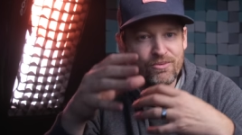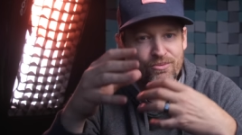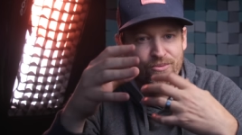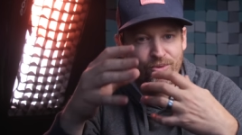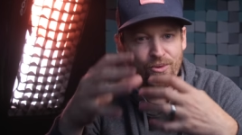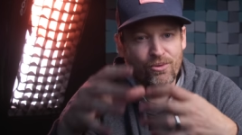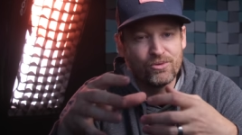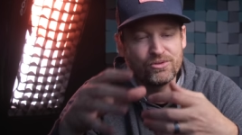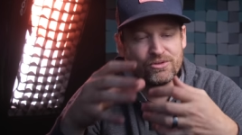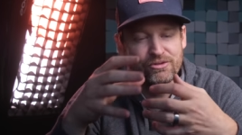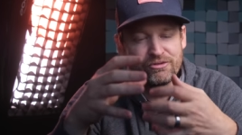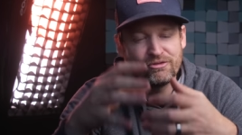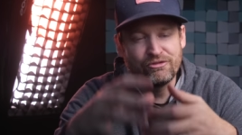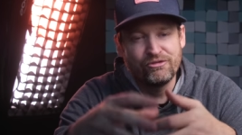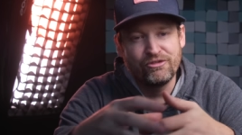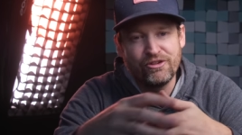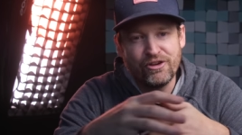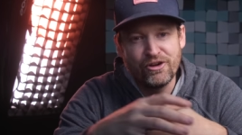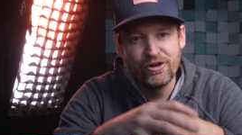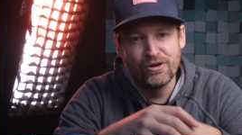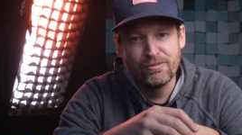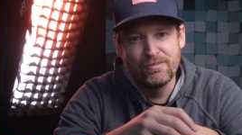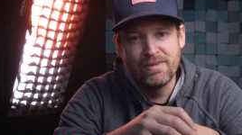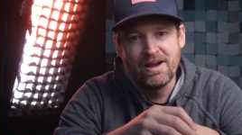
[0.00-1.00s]
rolls of
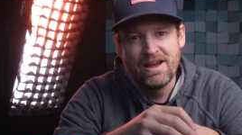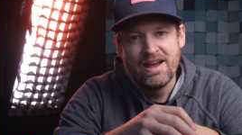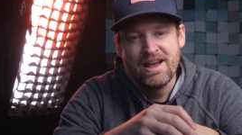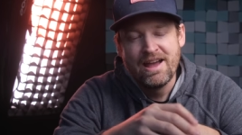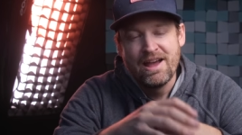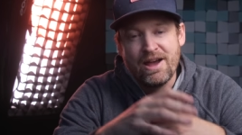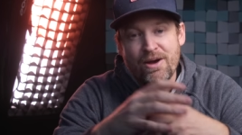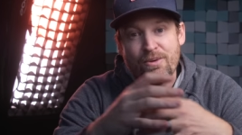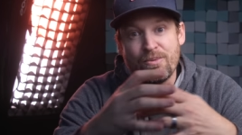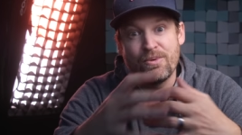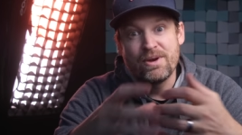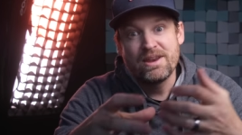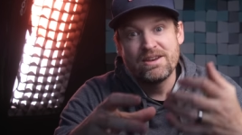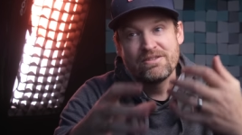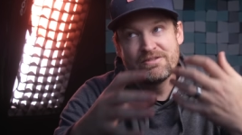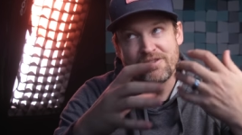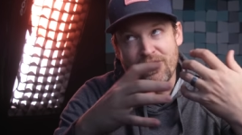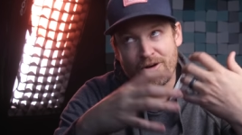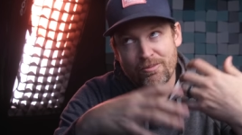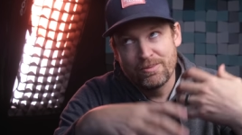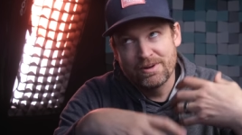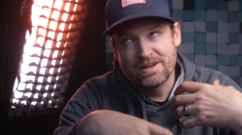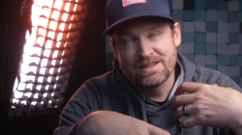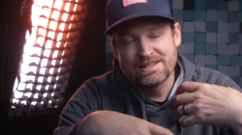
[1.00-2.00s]
film. We
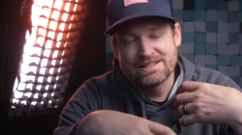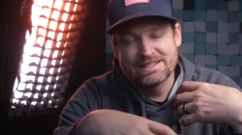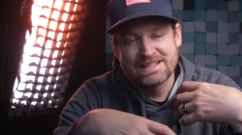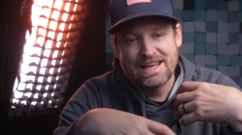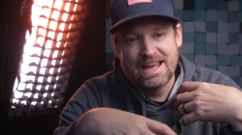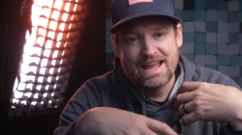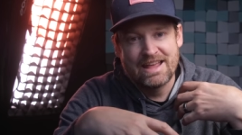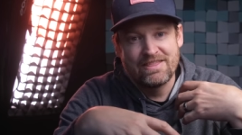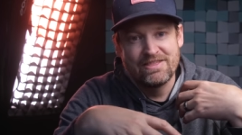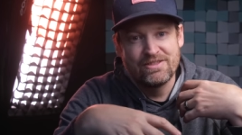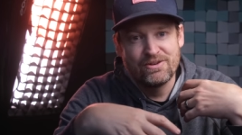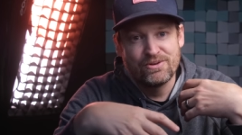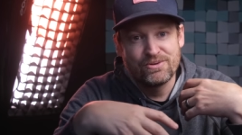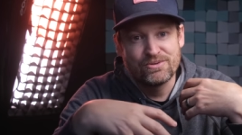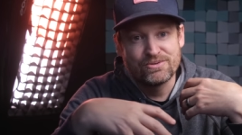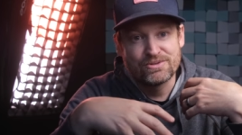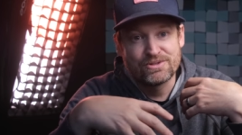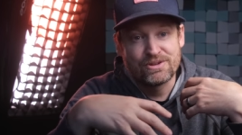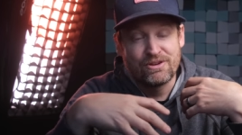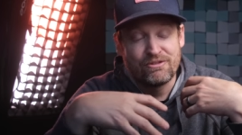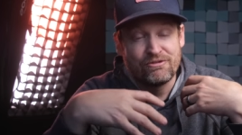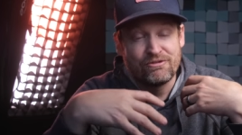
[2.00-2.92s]
develop it and scan those